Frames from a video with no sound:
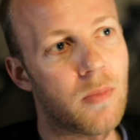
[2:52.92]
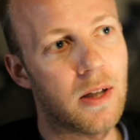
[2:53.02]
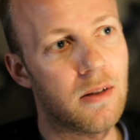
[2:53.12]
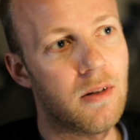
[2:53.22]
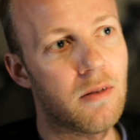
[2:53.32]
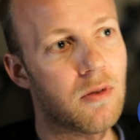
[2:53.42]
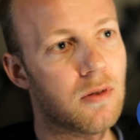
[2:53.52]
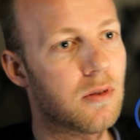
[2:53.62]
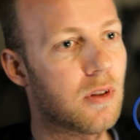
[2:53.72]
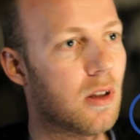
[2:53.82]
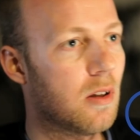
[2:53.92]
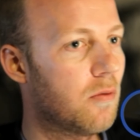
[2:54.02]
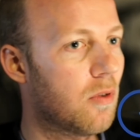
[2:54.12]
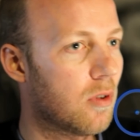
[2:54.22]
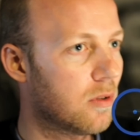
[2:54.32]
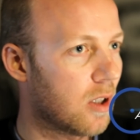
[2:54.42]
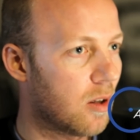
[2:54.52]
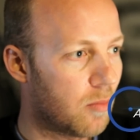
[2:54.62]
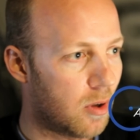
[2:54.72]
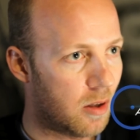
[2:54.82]
make the difference. Uh, for
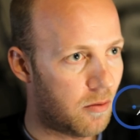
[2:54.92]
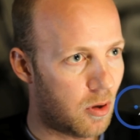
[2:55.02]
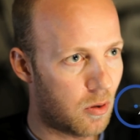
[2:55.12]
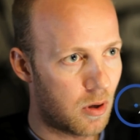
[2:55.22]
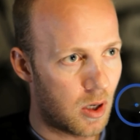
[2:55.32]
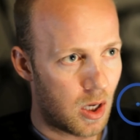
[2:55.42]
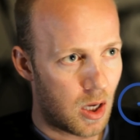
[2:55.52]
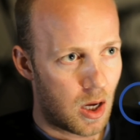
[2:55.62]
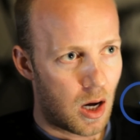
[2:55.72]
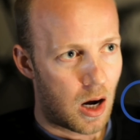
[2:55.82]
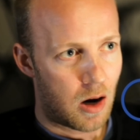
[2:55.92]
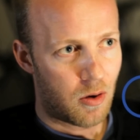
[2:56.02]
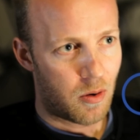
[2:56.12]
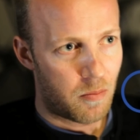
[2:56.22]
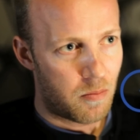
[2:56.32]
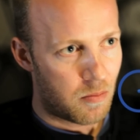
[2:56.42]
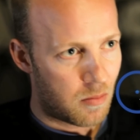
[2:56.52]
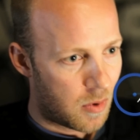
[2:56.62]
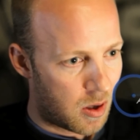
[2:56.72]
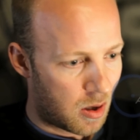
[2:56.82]
example, if you are a,
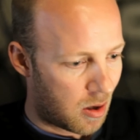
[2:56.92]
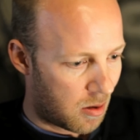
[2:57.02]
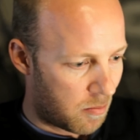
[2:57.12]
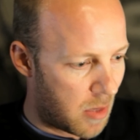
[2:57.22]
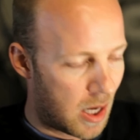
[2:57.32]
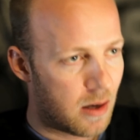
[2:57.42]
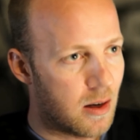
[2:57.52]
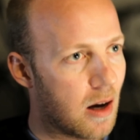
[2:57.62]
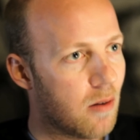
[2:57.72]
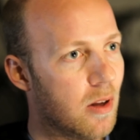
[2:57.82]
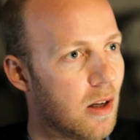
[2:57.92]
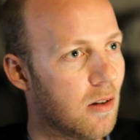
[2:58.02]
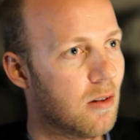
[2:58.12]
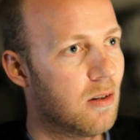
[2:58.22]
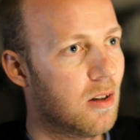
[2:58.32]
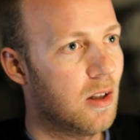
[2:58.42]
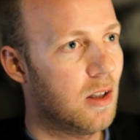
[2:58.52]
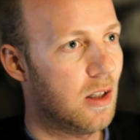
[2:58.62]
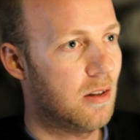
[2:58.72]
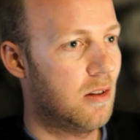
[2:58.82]
a bad downhiller,
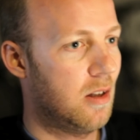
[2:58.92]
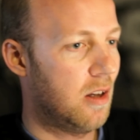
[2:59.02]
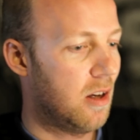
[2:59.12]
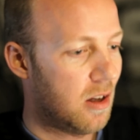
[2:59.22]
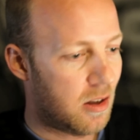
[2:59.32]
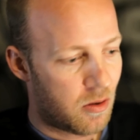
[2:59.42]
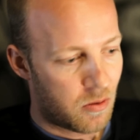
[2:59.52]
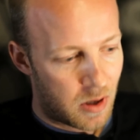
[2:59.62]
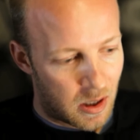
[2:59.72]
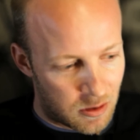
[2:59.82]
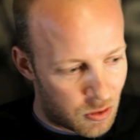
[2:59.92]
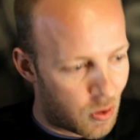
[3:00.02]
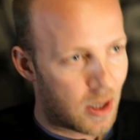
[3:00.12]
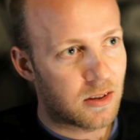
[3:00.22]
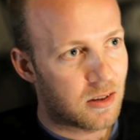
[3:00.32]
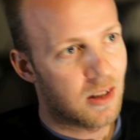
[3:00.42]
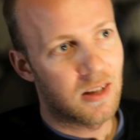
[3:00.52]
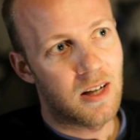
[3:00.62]
it, you get stressed in the